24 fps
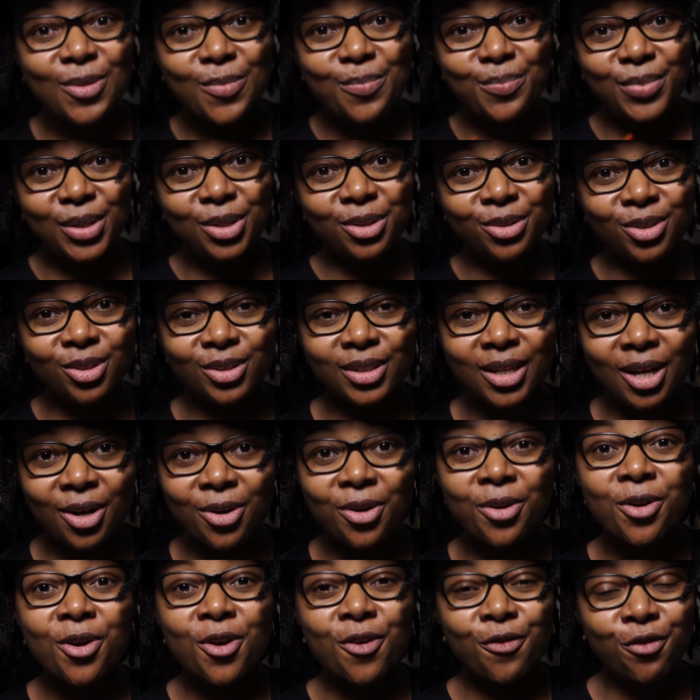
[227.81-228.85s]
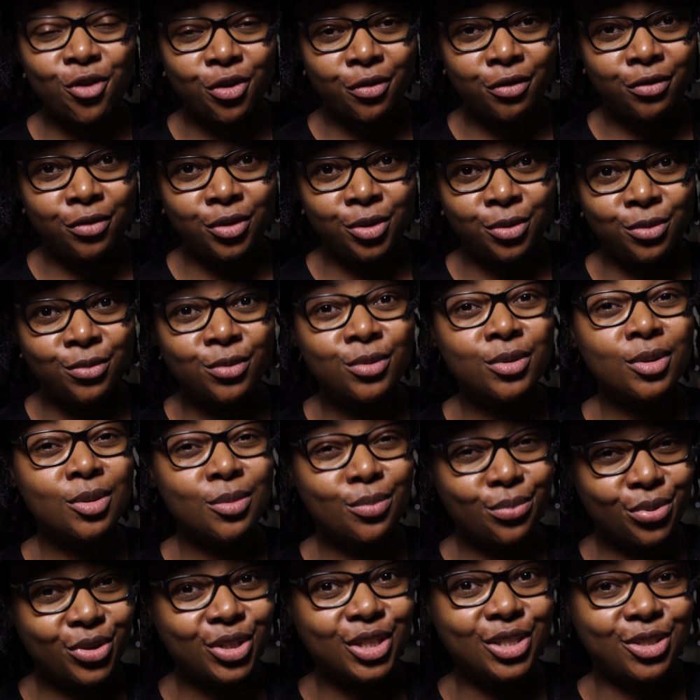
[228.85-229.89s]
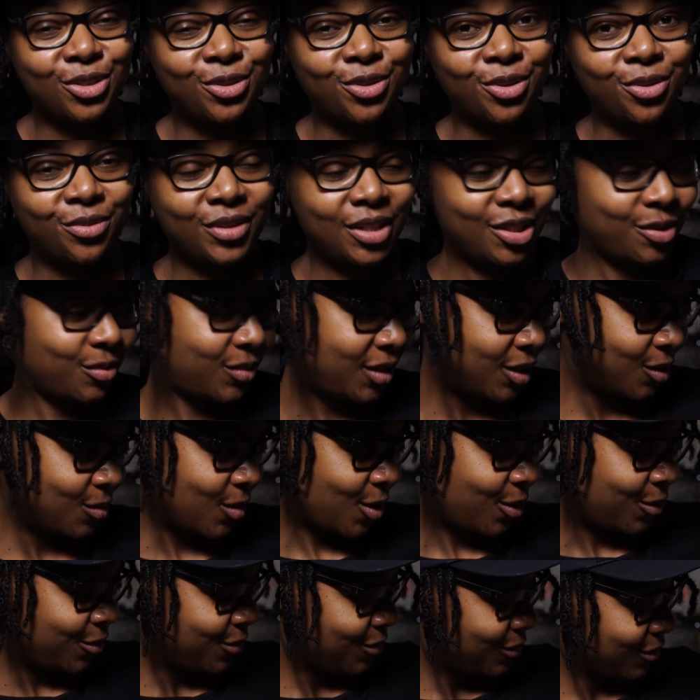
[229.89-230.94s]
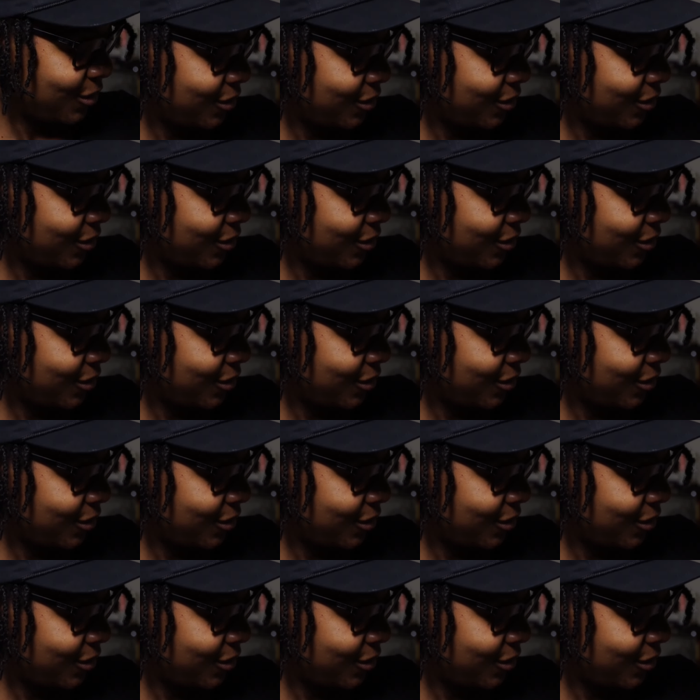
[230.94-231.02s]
be on the lookout for a review pretty soon on this one as well.